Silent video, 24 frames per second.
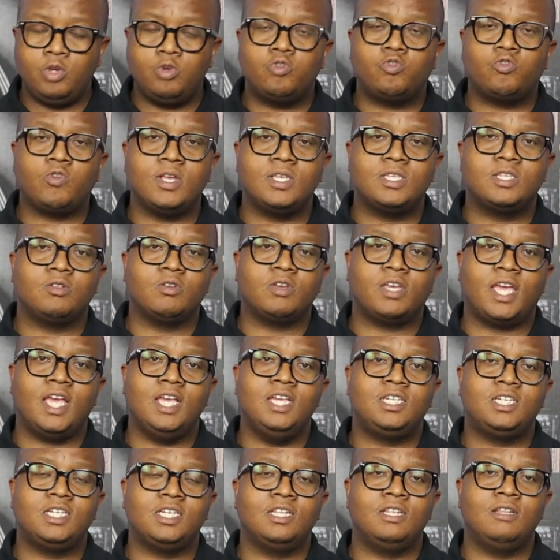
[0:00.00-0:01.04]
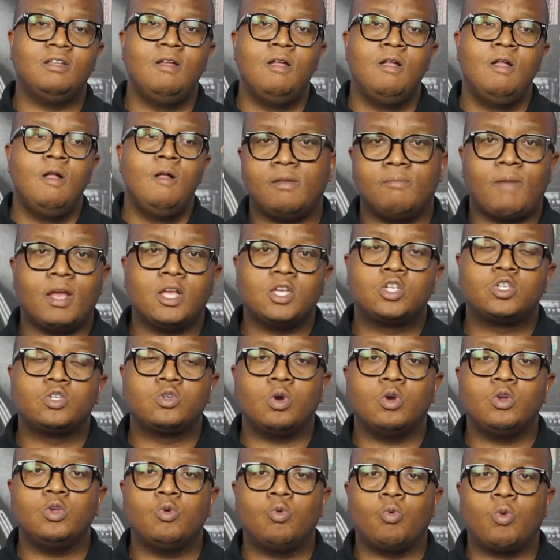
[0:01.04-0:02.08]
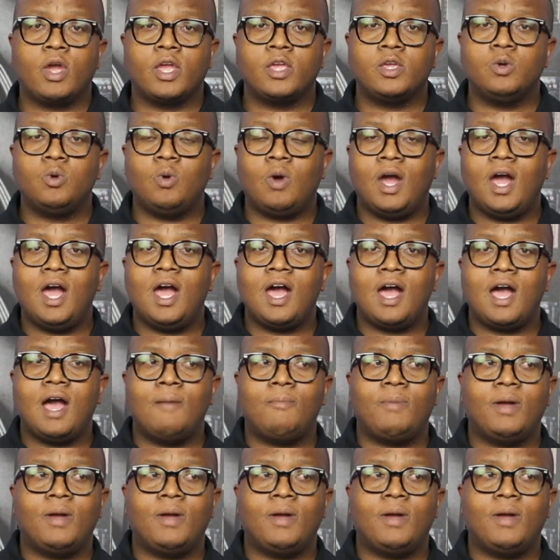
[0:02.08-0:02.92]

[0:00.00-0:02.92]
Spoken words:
you trace the location, it might show you where you are,